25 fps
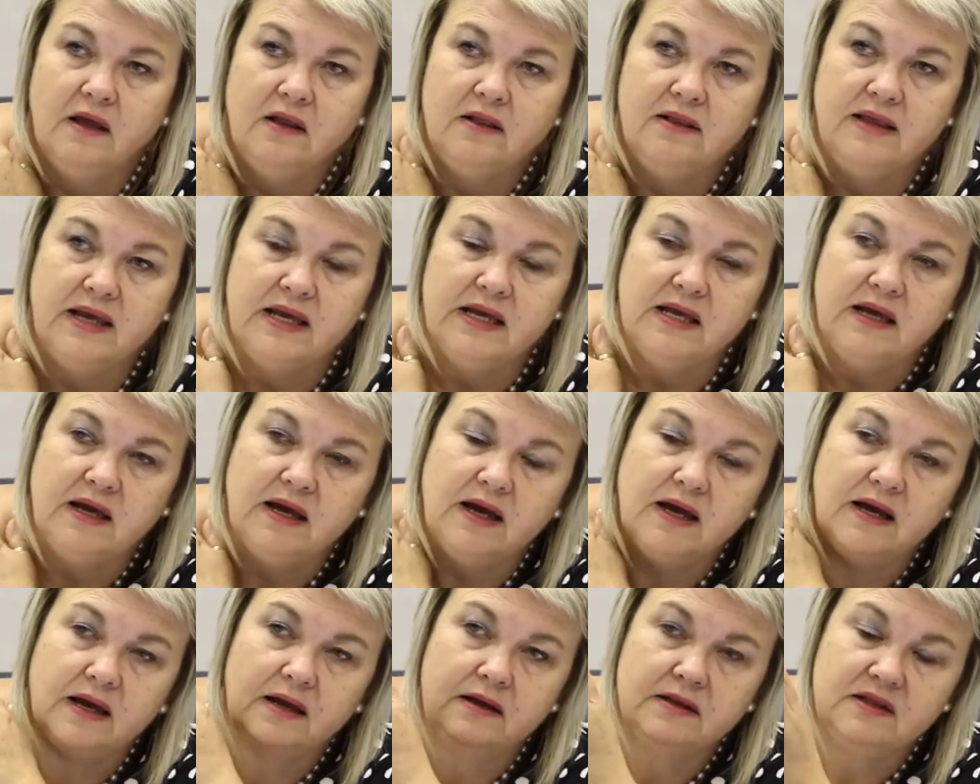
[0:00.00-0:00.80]
the
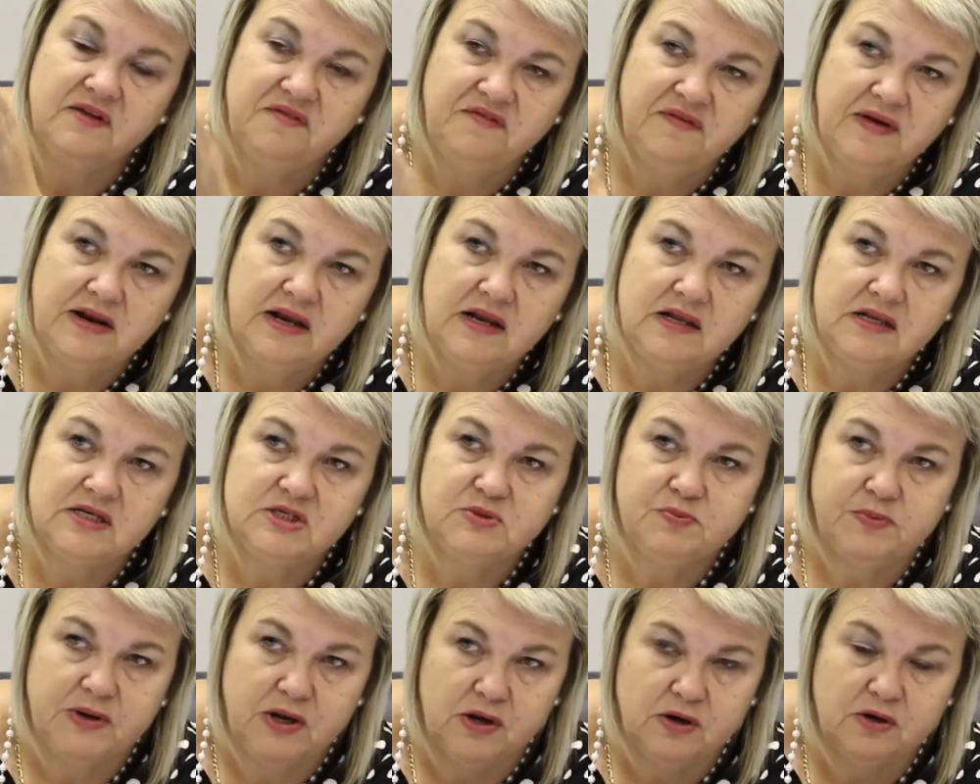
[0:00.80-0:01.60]
defendant is
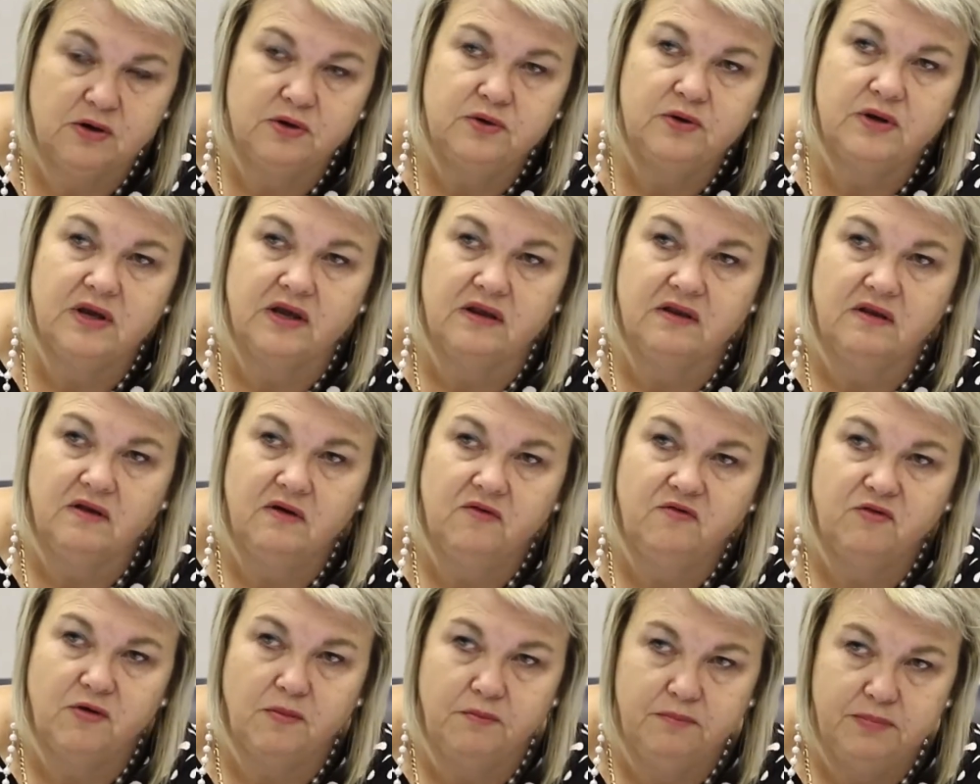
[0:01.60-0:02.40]
precluded
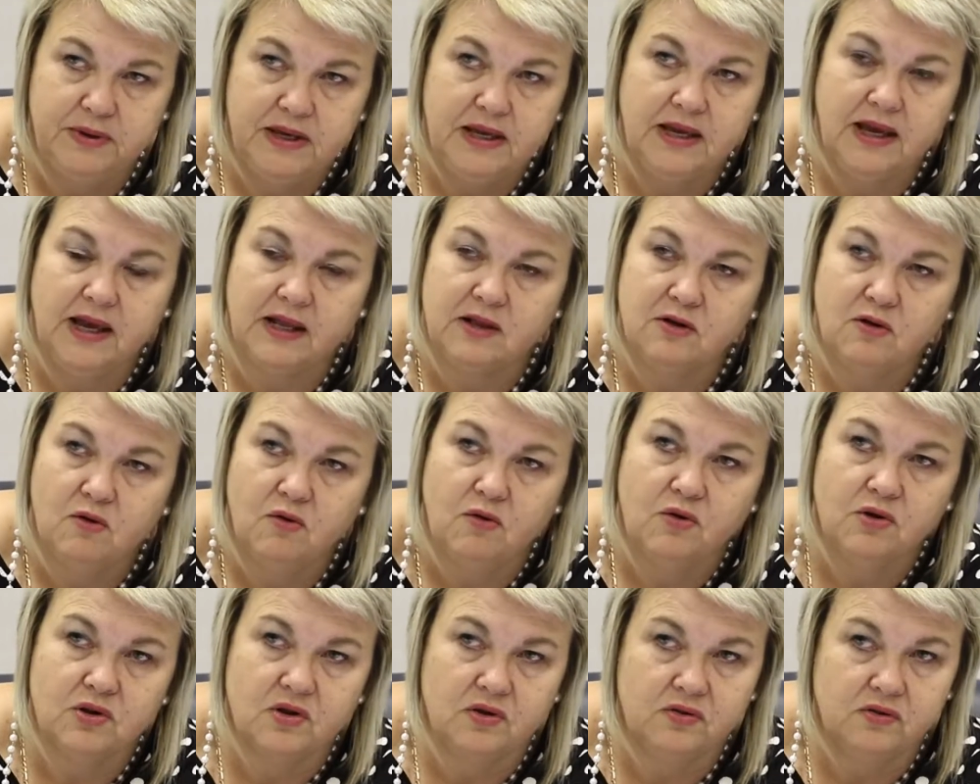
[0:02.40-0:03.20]
from being at
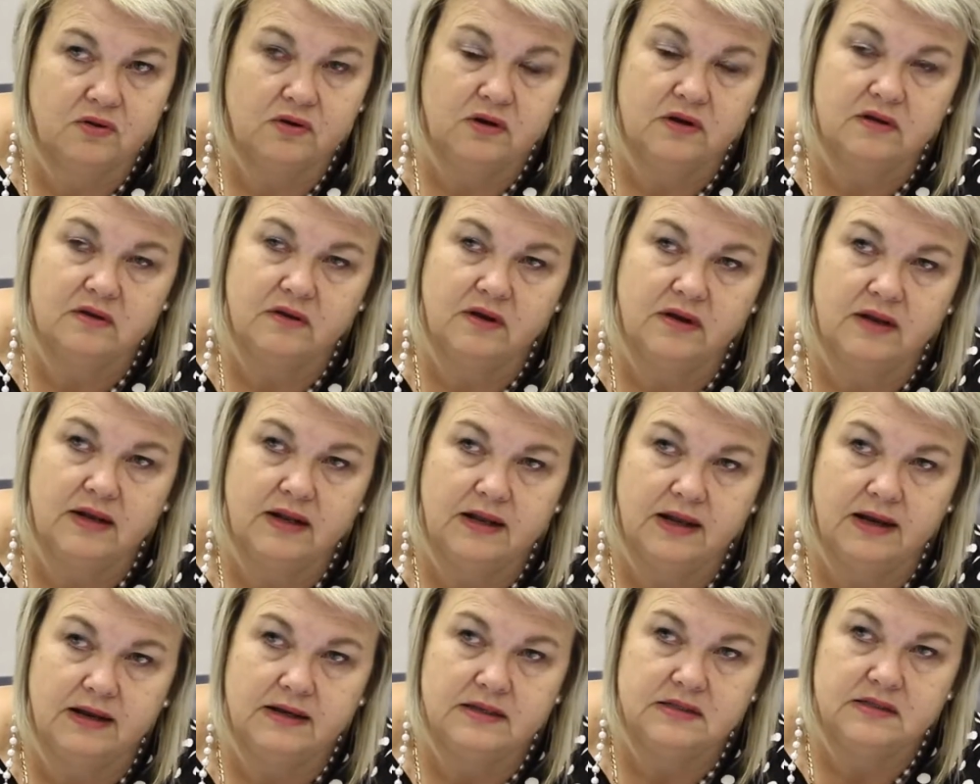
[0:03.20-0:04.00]
court on the return
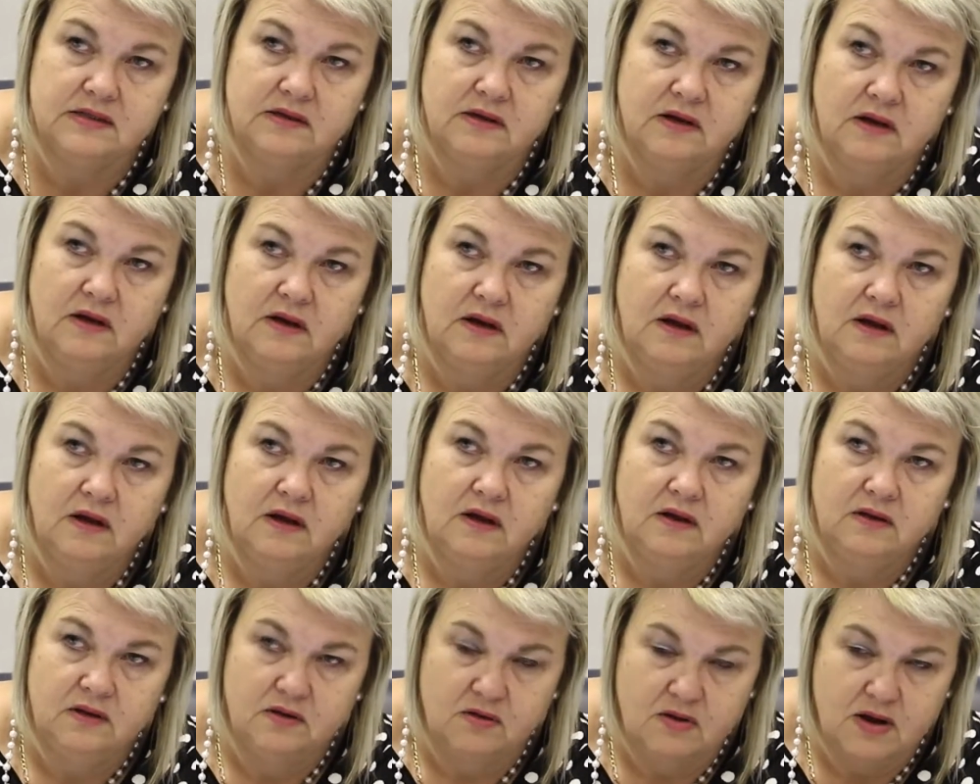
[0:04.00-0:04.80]
date
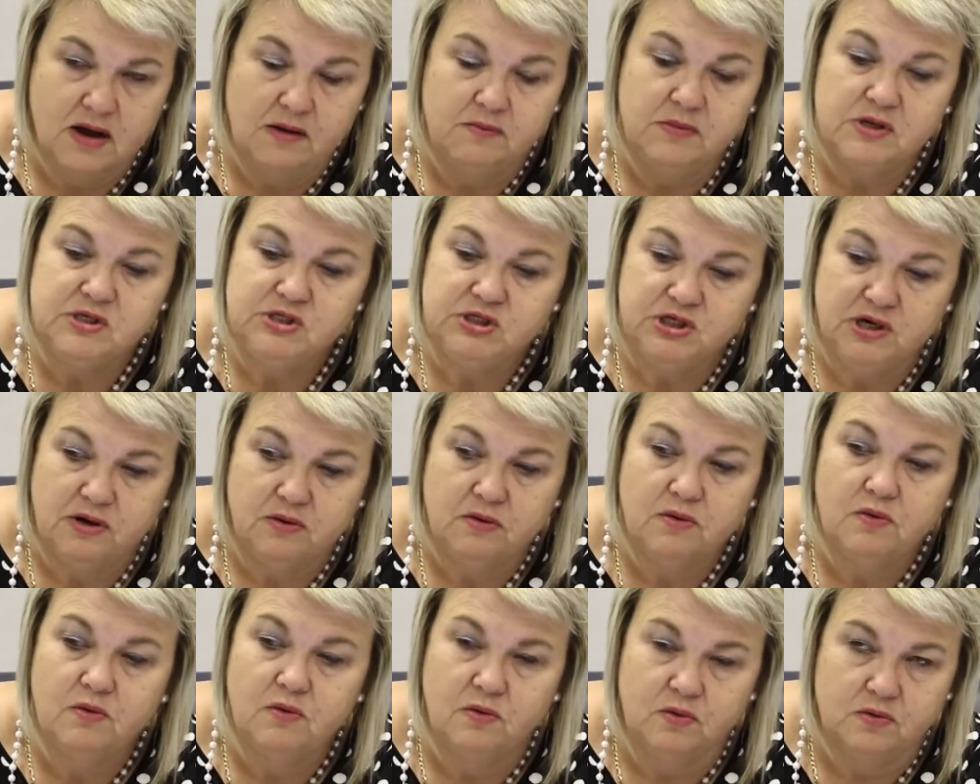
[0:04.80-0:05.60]
to come and show
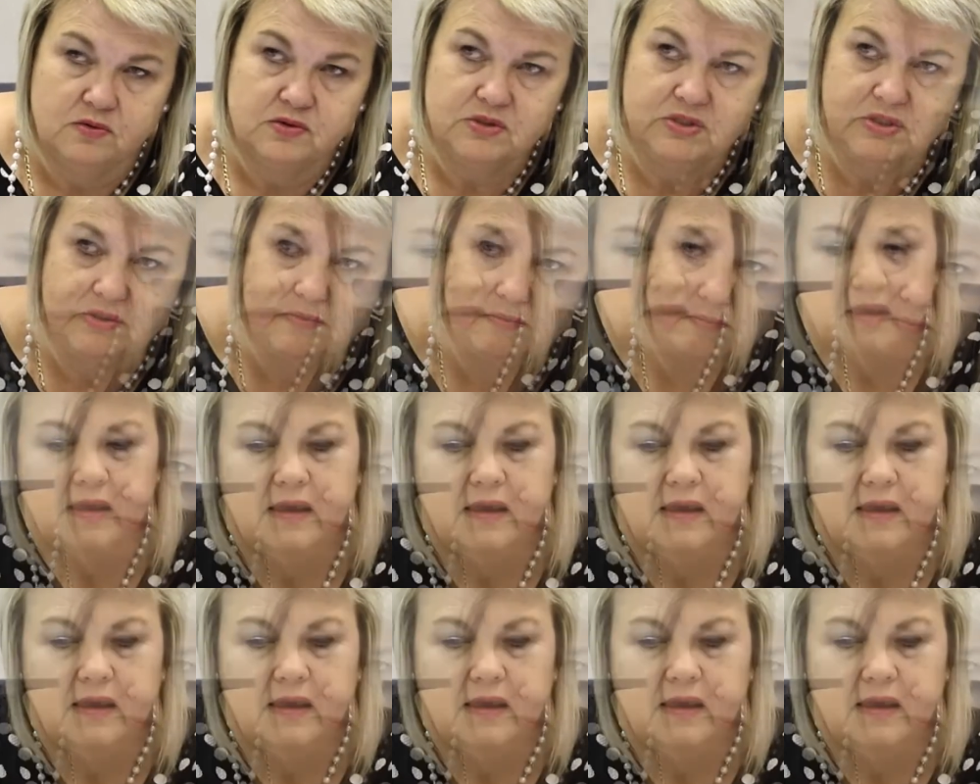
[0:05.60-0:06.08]
cause.